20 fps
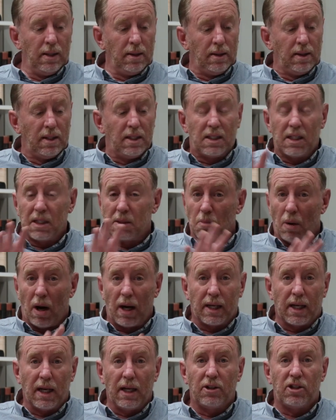This is
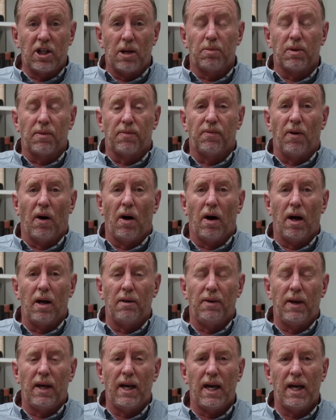Micah chapter 5,
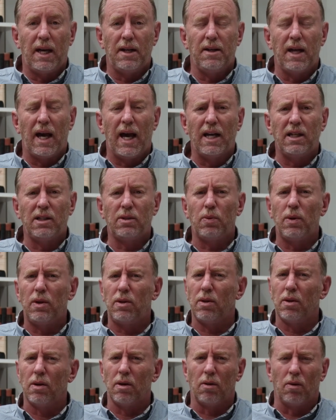and as with
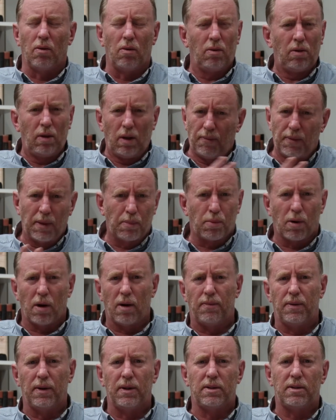all of the
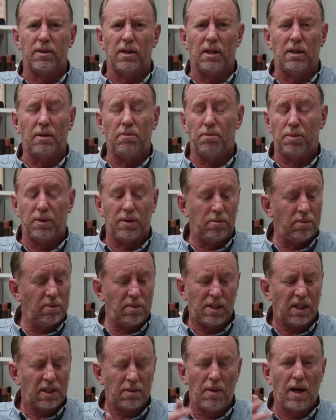prophets, and it
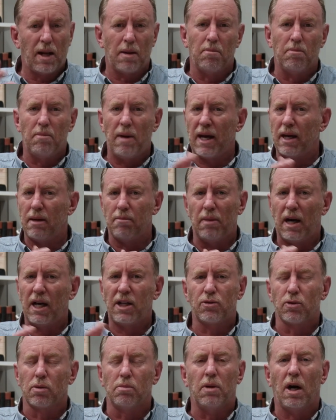doesn't matter,
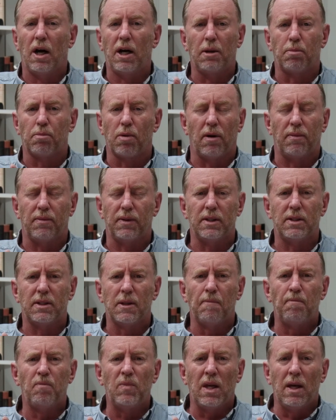major or minor prophets,
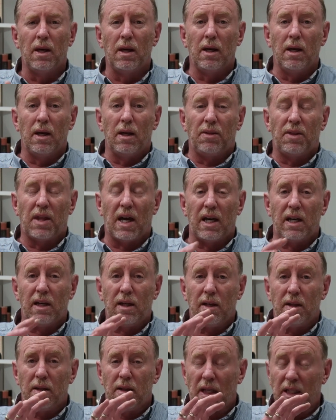
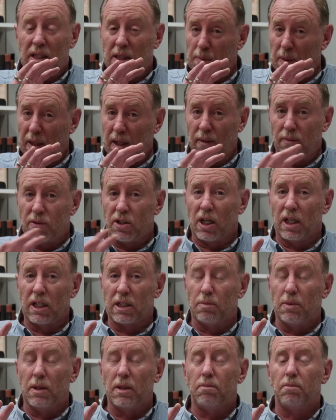they speak of
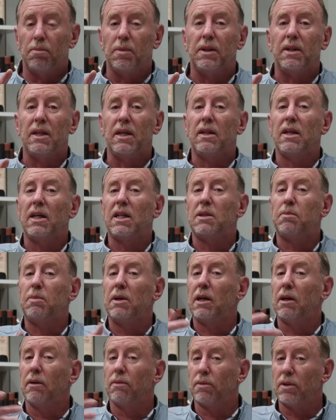judgment, but then they
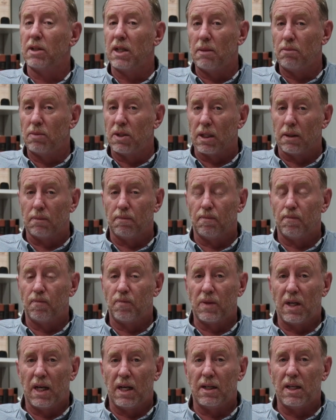speak of redemption.
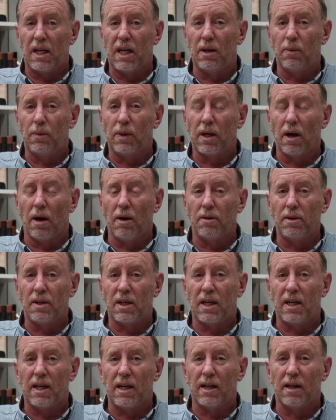And here we're going to
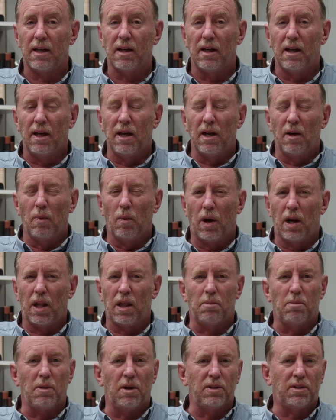hear one of the
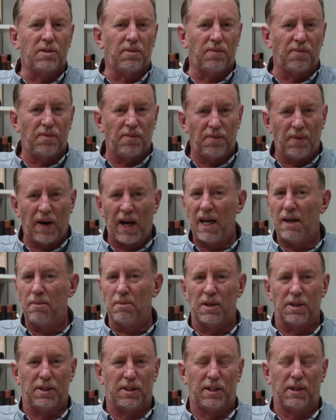most
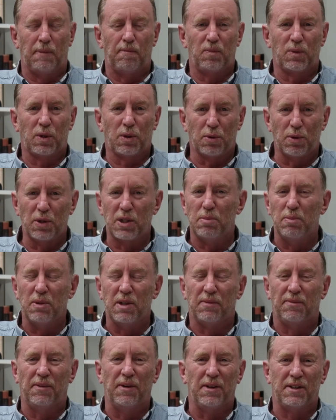famous Christmas
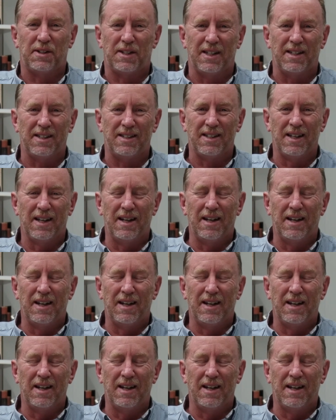verses